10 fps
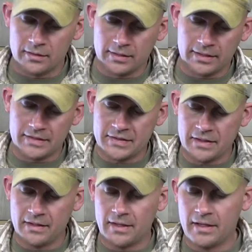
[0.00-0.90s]
like I
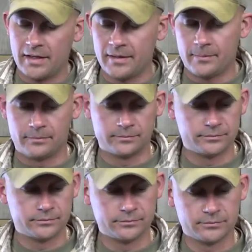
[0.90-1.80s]
said, I am
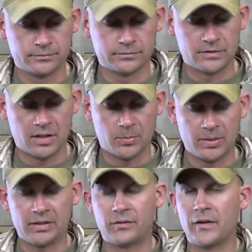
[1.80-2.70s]
a
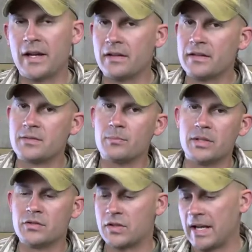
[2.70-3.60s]
big fan of this
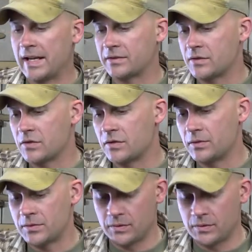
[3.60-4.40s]
Midge cactus chenille,